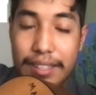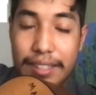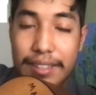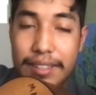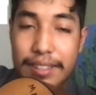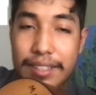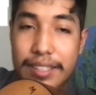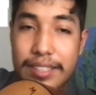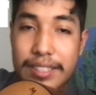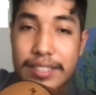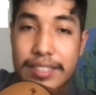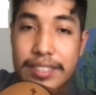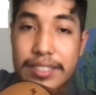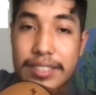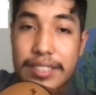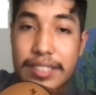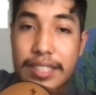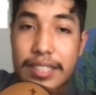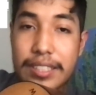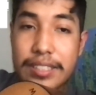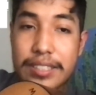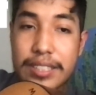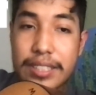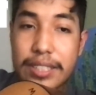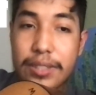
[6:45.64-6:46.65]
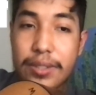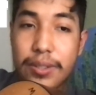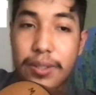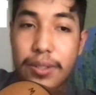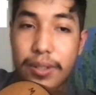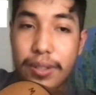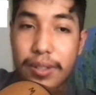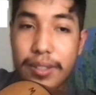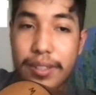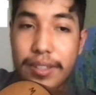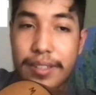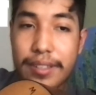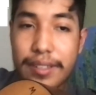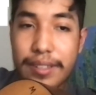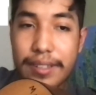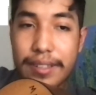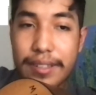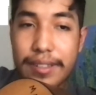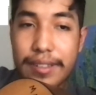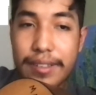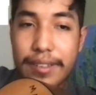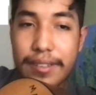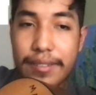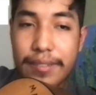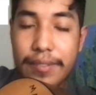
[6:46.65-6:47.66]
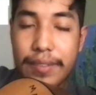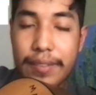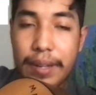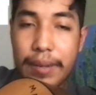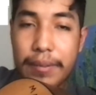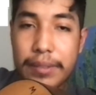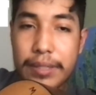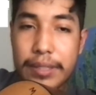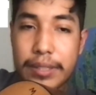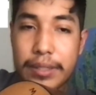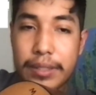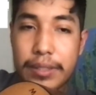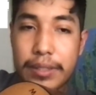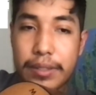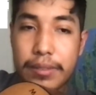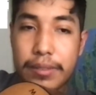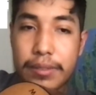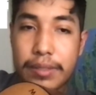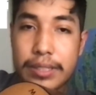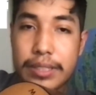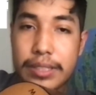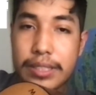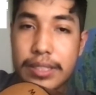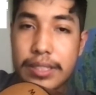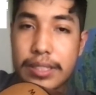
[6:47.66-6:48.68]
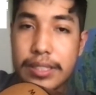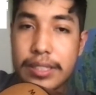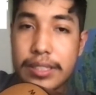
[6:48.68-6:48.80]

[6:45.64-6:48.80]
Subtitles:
the C chord family was